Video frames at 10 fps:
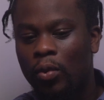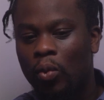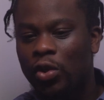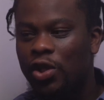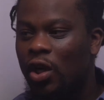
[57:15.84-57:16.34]

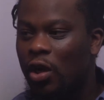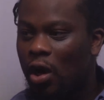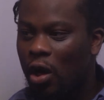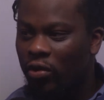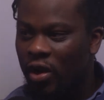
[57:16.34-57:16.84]
watching a
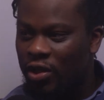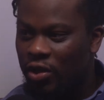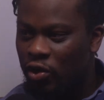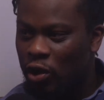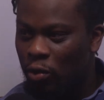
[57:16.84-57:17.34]
car crash
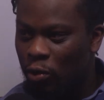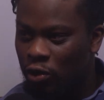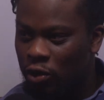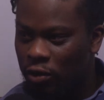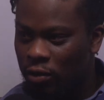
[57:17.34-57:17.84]
in slow
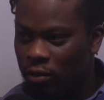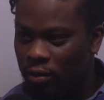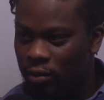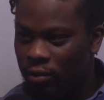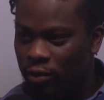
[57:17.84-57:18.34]
motion.
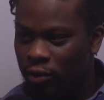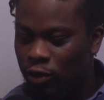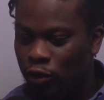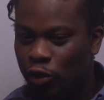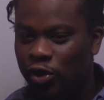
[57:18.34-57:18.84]

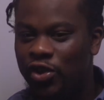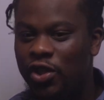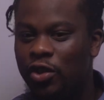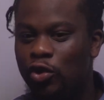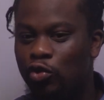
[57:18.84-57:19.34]
You can
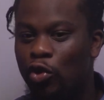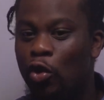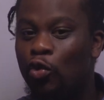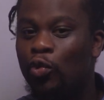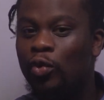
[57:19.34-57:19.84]
see, you
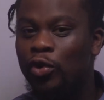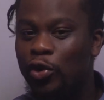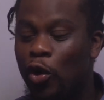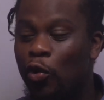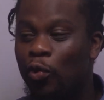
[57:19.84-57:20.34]
know
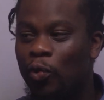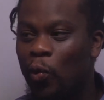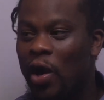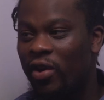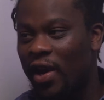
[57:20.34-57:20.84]

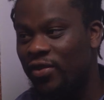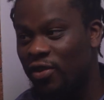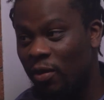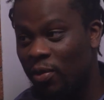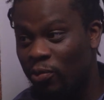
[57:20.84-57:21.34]
where it
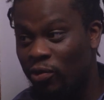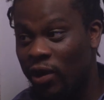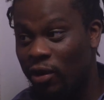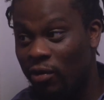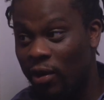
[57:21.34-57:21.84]
ends up is
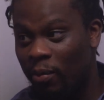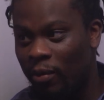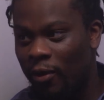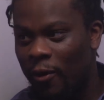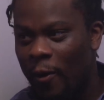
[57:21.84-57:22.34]
pretty
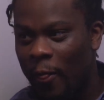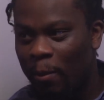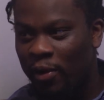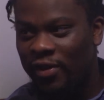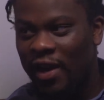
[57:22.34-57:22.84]
grim,
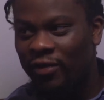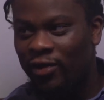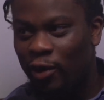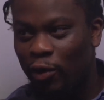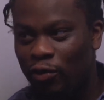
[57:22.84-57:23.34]
but to have
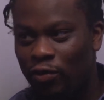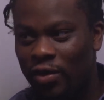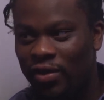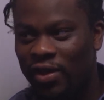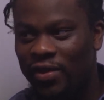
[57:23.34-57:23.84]
to go through
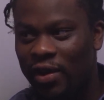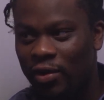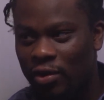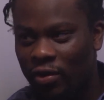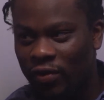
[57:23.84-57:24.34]
the
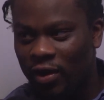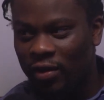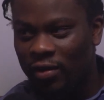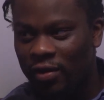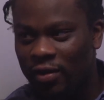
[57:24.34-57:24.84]
details of
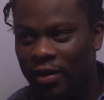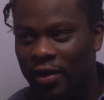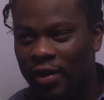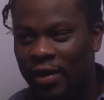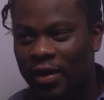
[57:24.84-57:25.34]
it,
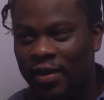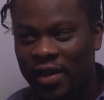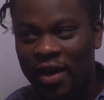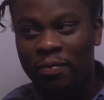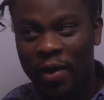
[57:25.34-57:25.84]
it's
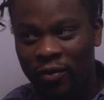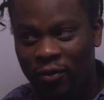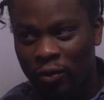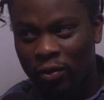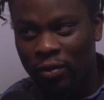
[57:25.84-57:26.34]
kind of
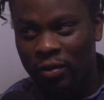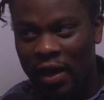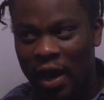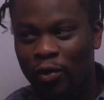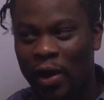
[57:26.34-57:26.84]
painful.
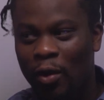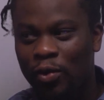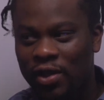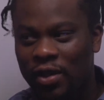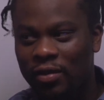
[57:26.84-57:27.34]
How
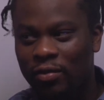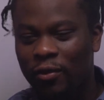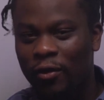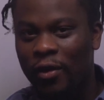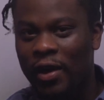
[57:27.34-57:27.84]
was it?
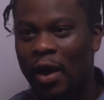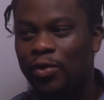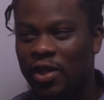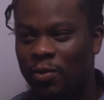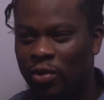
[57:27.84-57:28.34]
How
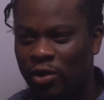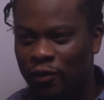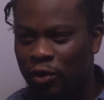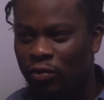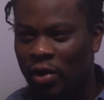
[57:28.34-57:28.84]
was the experience
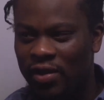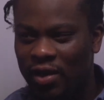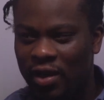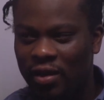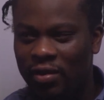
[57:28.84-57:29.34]
for you
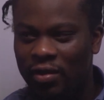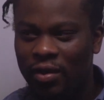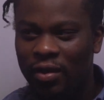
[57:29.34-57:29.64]
writing it?